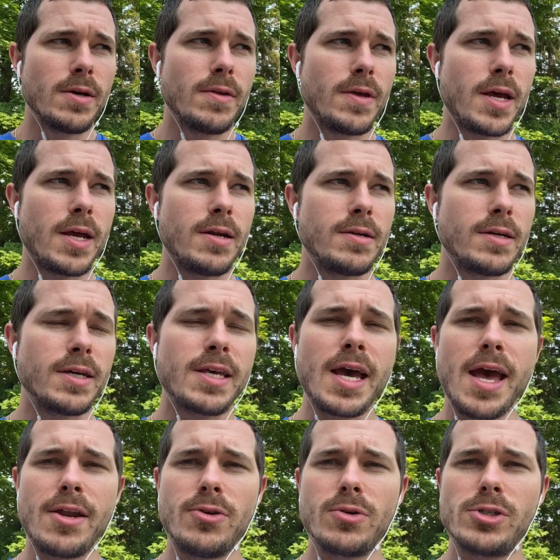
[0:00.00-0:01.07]
then
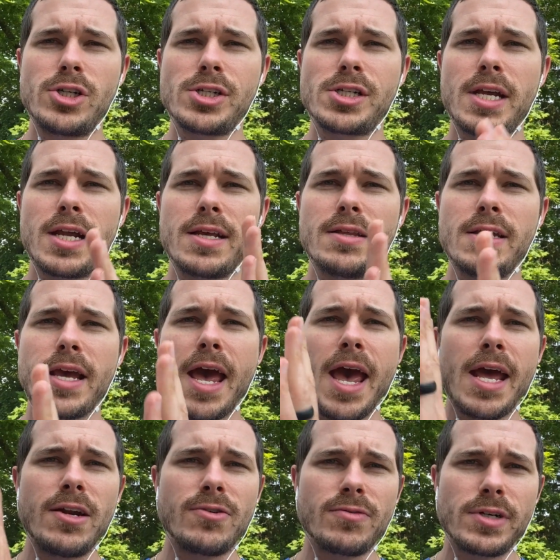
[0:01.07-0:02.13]
again, you're just getting the
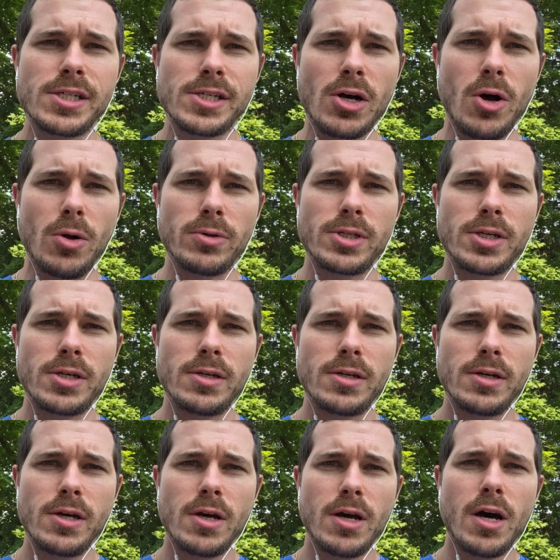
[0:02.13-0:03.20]
end result
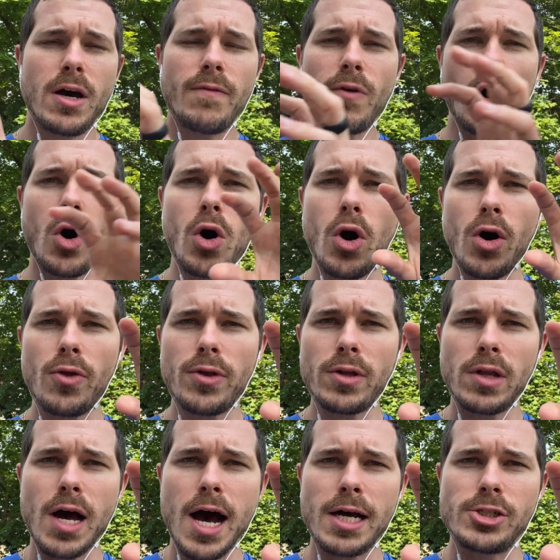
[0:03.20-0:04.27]
of all the
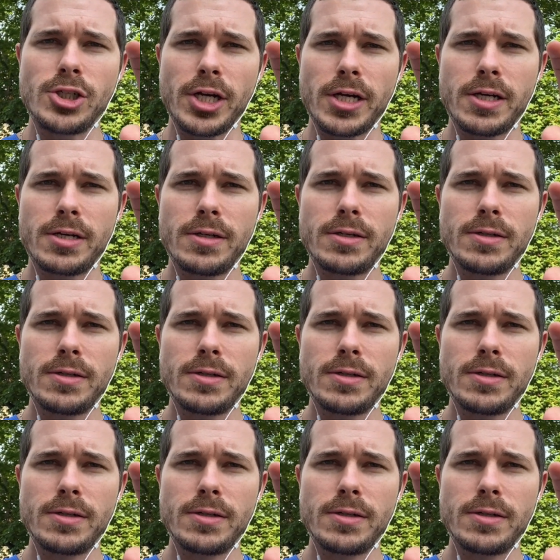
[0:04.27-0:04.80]
logic